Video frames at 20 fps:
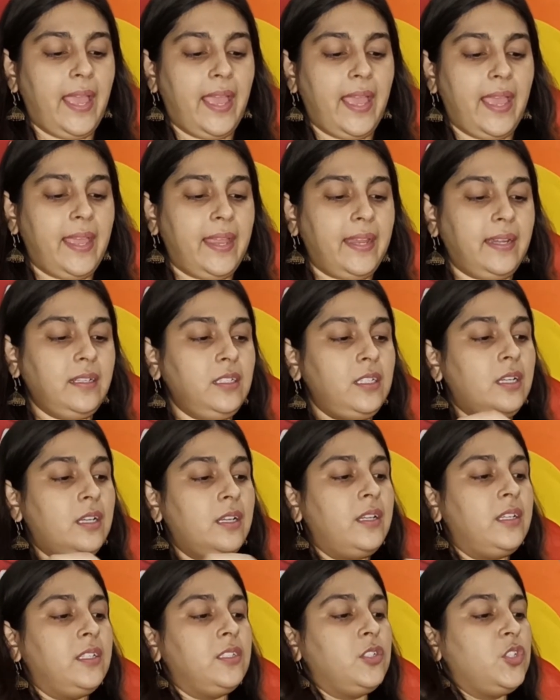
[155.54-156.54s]

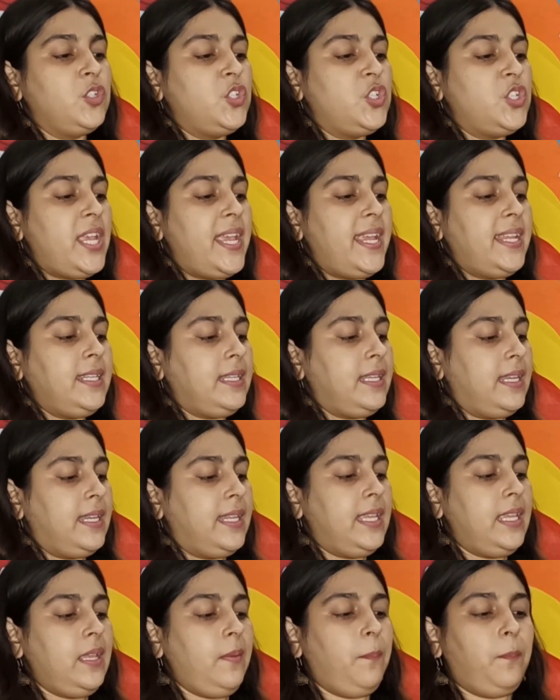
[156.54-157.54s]
And
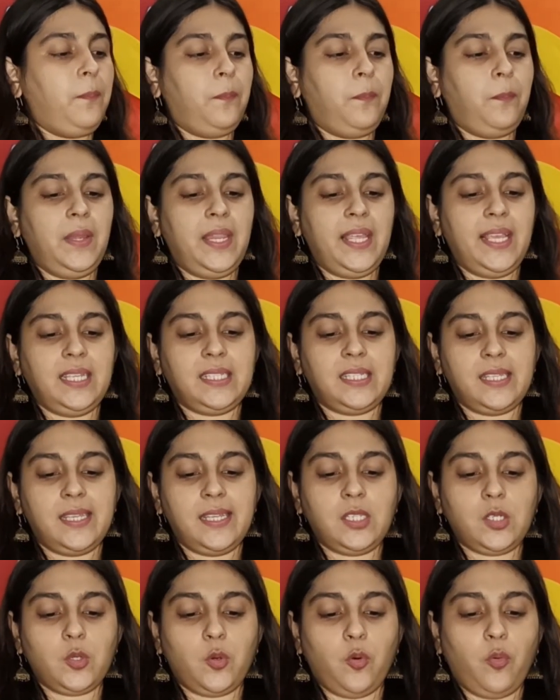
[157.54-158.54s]
gently place
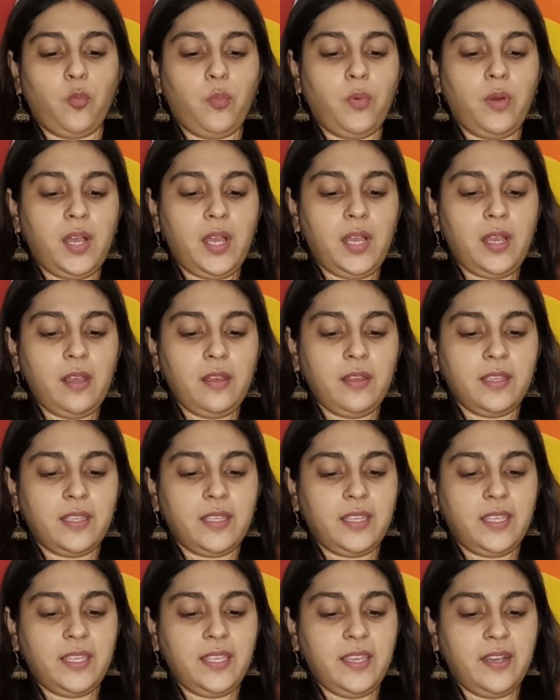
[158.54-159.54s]
it over
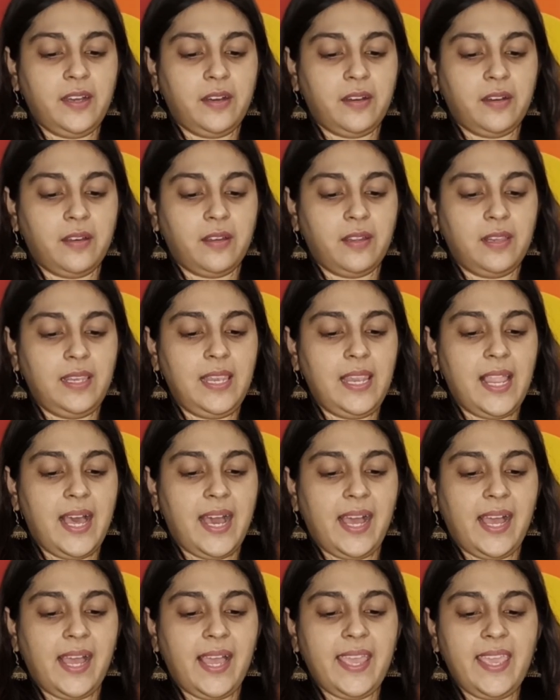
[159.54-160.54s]
here
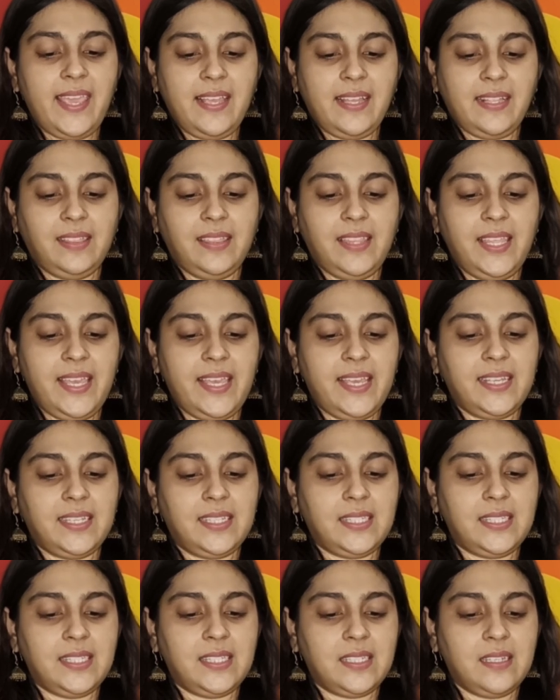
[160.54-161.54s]
like this.